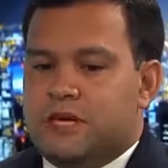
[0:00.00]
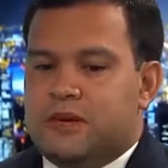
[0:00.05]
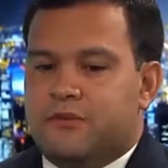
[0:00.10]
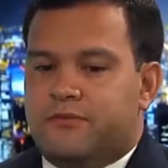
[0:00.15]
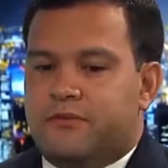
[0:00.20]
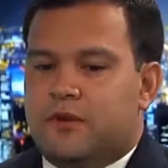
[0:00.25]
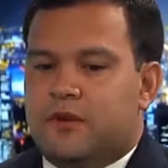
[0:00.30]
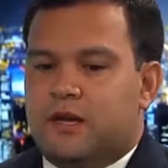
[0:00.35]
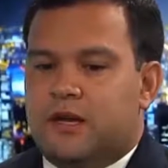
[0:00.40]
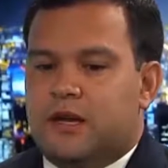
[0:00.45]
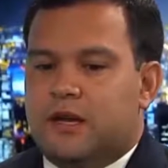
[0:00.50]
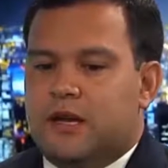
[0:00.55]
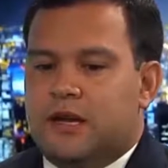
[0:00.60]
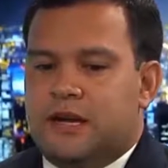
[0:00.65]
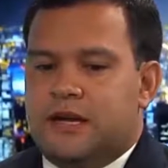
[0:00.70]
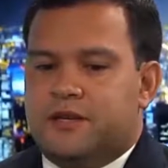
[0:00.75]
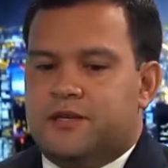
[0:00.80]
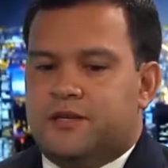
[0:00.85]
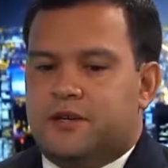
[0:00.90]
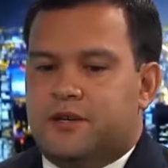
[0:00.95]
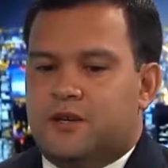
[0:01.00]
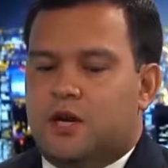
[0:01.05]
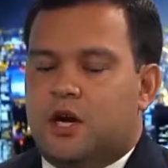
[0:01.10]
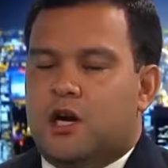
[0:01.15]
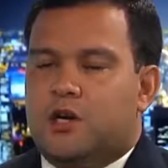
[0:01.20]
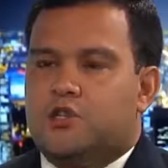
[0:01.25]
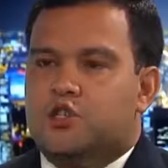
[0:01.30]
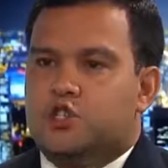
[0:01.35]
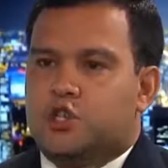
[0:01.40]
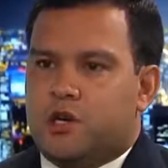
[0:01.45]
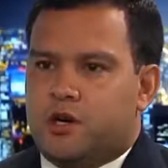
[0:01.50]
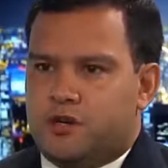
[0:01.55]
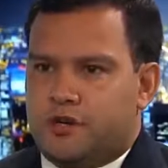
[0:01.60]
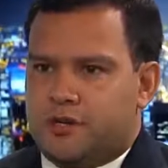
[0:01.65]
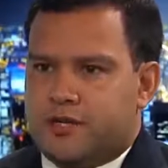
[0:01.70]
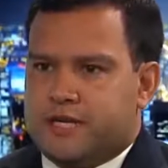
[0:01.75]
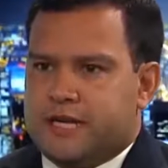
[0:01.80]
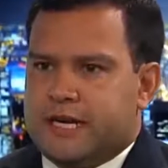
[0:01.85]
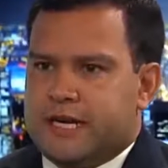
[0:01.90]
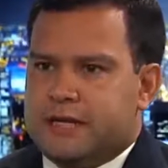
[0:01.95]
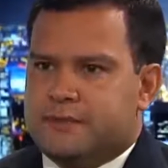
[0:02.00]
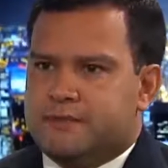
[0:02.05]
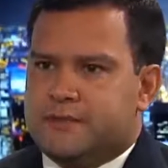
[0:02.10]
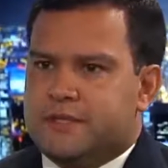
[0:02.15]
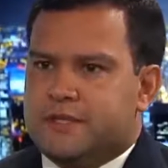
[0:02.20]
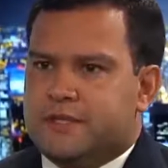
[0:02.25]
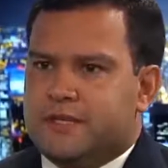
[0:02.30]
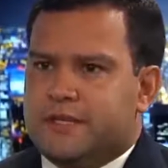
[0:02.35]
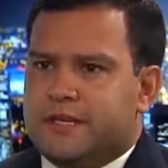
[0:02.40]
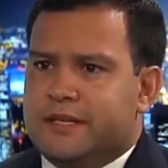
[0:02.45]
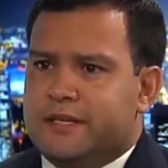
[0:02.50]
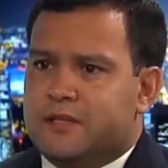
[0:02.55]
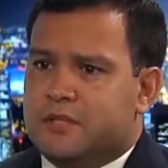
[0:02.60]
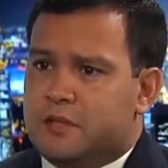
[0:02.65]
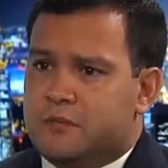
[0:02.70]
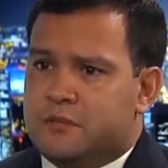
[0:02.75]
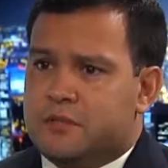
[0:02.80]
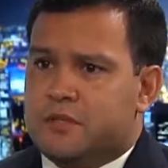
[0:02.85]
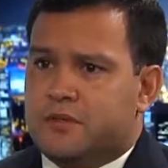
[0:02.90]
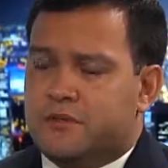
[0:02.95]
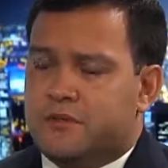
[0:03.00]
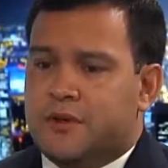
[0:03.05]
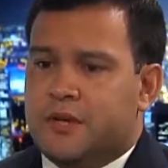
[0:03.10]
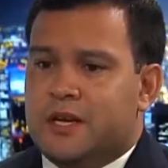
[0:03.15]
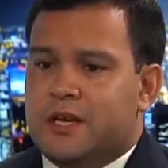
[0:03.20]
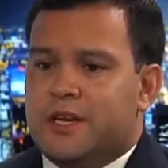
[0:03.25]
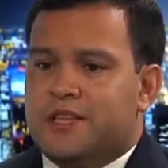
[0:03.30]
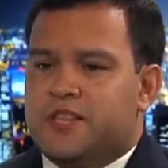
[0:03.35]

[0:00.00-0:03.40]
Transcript: we have entered uncharted times in terms of